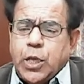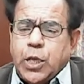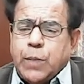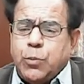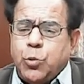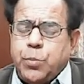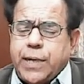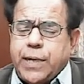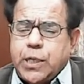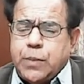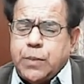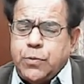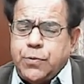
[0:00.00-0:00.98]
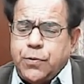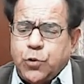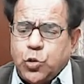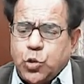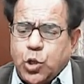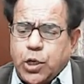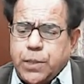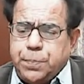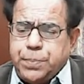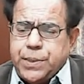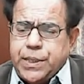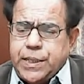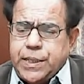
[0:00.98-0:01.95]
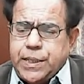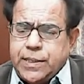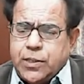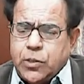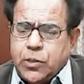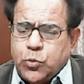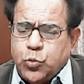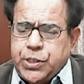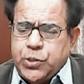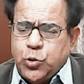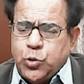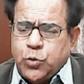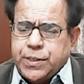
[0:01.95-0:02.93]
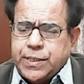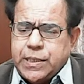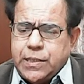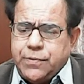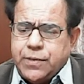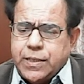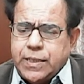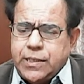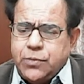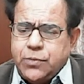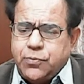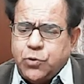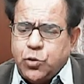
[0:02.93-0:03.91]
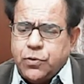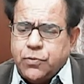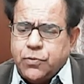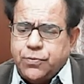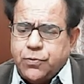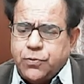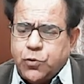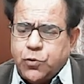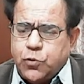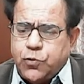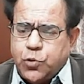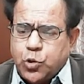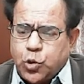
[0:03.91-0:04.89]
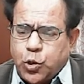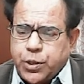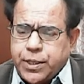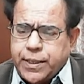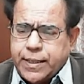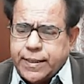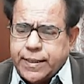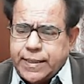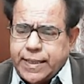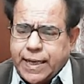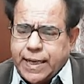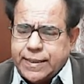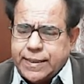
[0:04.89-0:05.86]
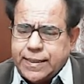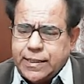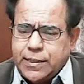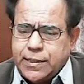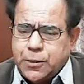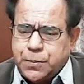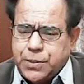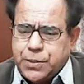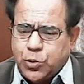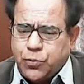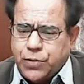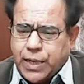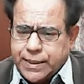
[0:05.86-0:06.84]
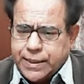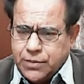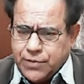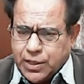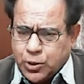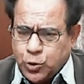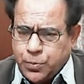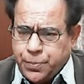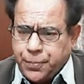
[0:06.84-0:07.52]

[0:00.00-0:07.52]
Momentum of a photon P is equal to E over C, where E is photon energy and C is the speed of light in vacuum.